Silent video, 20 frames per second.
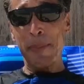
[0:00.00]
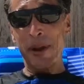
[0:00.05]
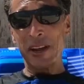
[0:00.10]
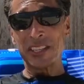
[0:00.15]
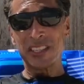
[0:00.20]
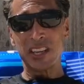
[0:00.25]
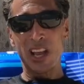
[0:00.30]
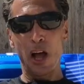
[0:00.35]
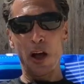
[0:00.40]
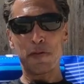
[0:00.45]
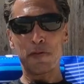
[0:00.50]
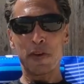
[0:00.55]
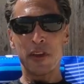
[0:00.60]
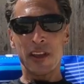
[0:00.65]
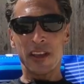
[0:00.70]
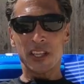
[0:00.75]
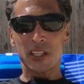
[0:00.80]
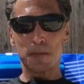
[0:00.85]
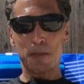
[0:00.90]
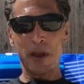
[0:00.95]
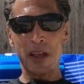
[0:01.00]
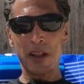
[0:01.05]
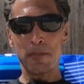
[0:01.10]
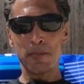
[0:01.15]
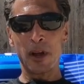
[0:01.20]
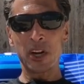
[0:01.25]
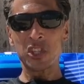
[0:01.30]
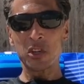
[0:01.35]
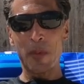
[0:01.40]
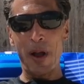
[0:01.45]
myself spent
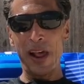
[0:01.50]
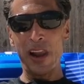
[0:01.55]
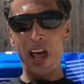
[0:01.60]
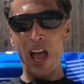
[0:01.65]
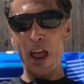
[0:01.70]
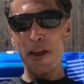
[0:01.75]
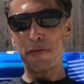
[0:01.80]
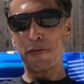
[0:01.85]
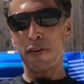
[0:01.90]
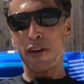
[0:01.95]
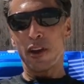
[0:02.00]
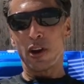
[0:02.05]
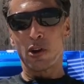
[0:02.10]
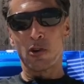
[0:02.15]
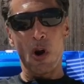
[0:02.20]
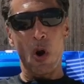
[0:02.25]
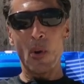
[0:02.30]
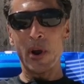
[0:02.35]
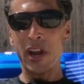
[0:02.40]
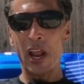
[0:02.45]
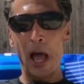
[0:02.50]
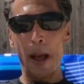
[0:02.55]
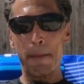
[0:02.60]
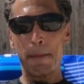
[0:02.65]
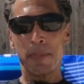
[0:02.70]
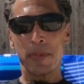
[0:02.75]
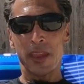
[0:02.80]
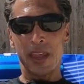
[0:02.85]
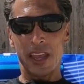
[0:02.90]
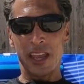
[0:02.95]
much of my life growing up
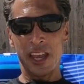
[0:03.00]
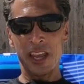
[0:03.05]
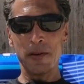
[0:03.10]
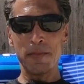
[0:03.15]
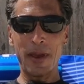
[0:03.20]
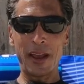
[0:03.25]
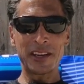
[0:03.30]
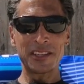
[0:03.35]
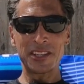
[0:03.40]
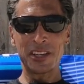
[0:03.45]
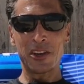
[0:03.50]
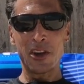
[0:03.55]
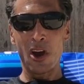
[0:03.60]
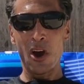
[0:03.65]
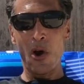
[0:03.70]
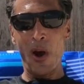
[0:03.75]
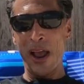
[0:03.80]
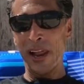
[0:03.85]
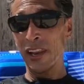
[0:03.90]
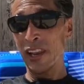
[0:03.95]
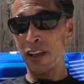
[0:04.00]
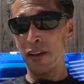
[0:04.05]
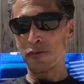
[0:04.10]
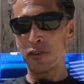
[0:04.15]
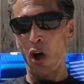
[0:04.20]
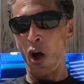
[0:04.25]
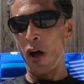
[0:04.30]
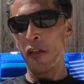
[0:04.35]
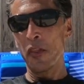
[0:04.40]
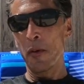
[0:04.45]
in Mexico. I lived
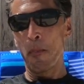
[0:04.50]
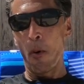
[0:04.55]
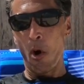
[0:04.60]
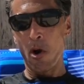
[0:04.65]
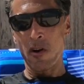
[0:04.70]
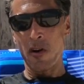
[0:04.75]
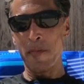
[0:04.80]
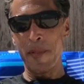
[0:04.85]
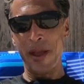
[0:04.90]
on the border of